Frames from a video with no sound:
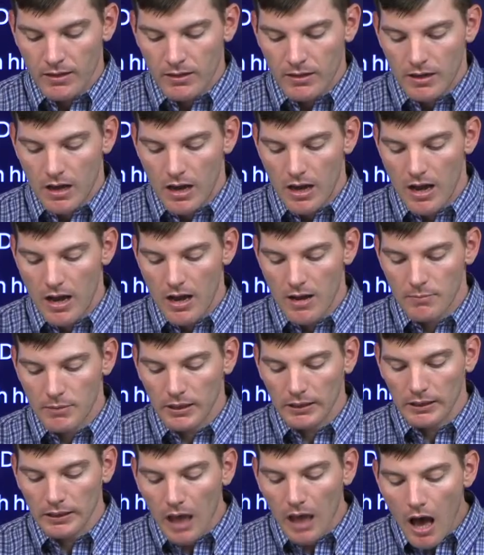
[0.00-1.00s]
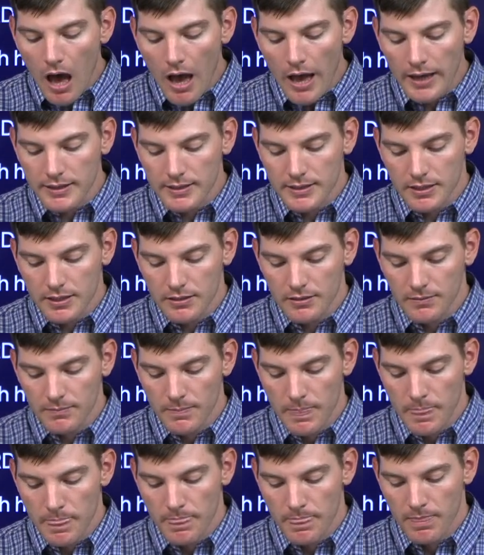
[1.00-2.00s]
Lot
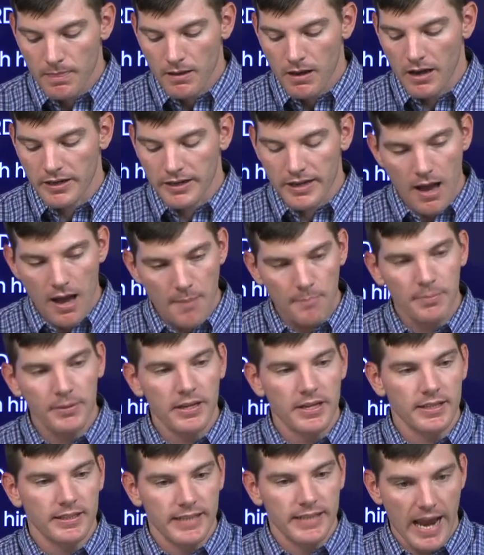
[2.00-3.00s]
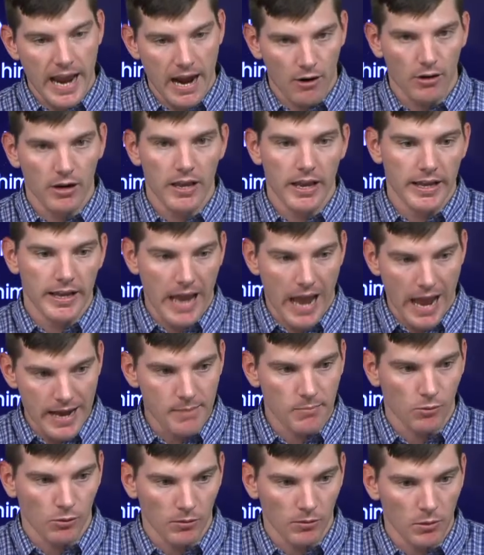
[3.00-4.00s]
accompanied Terah and
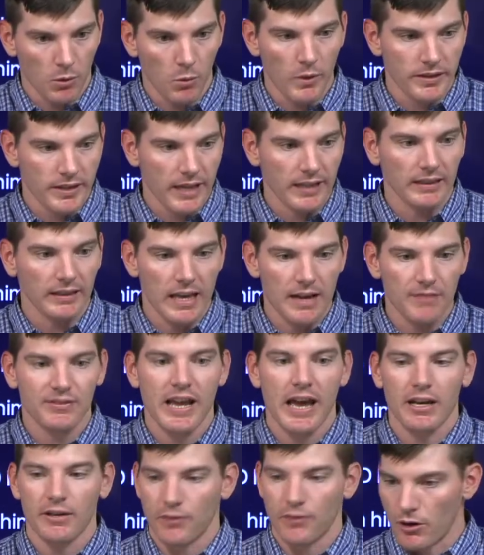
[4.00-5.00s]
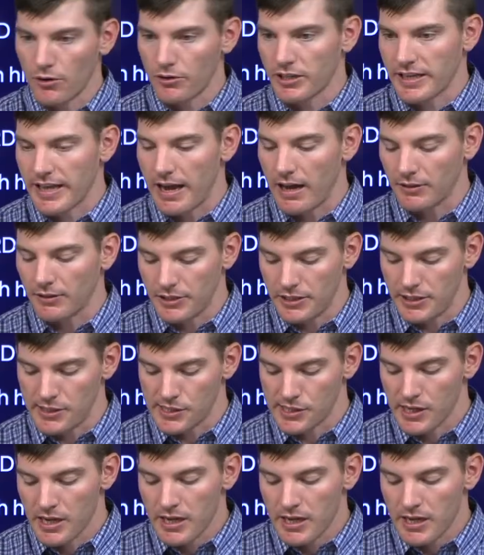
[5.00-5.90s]
Abram when they left out of Ur of the Chaldees.